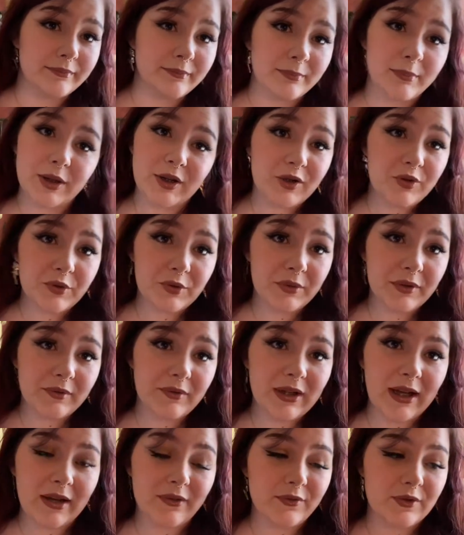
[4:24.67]
But you don't even
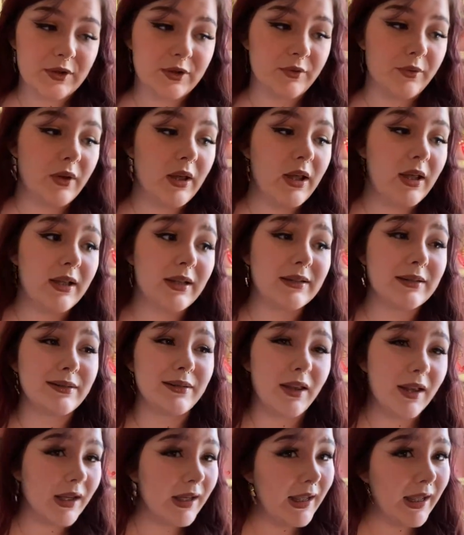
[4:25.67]
have to, because a
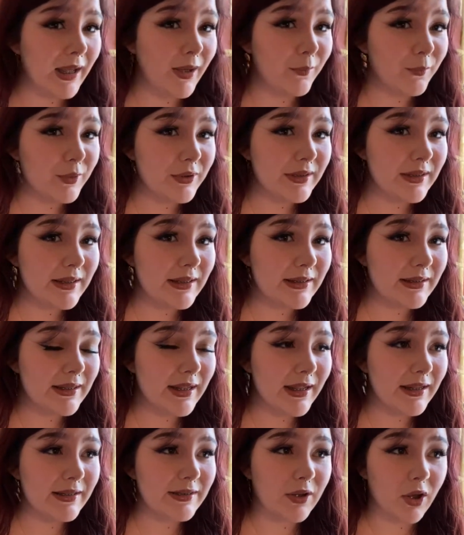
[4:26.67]
lot of cameras these
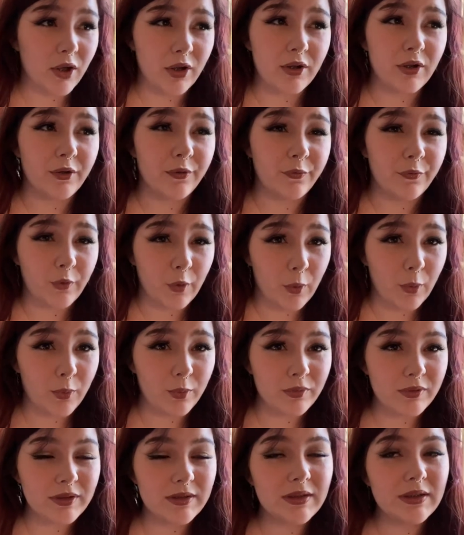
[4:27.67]
days on our
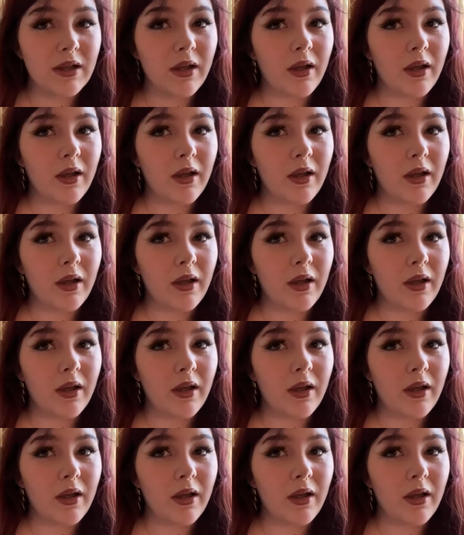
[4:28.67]
phones